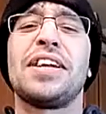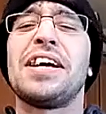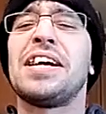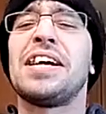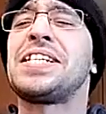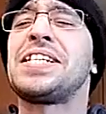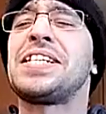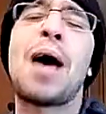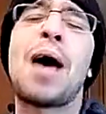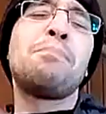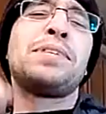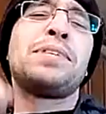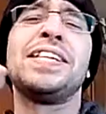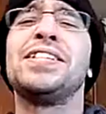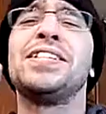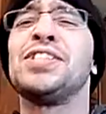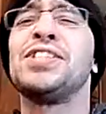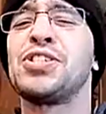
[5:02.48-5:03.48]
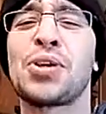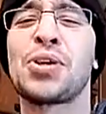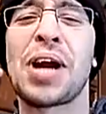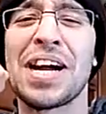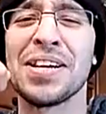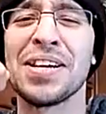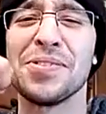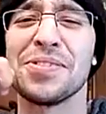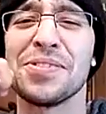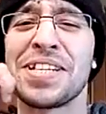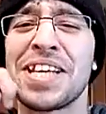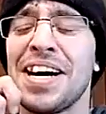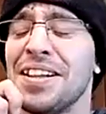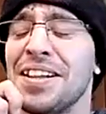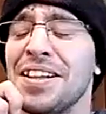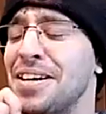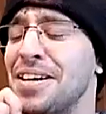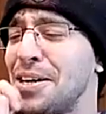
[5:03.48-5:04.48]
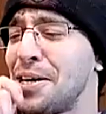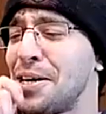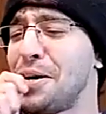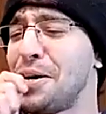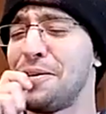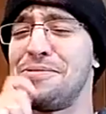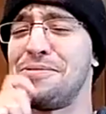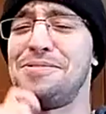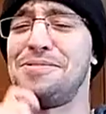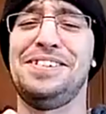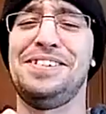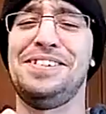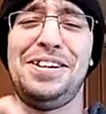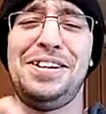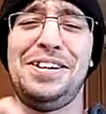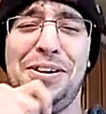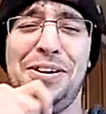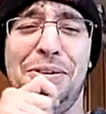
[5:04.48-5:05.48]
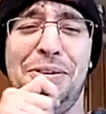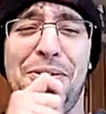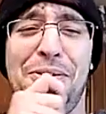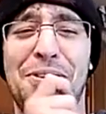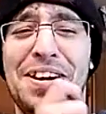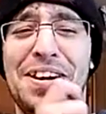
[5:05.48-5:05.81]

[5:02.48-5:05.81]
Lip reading: attempted to try Nutella. Oh.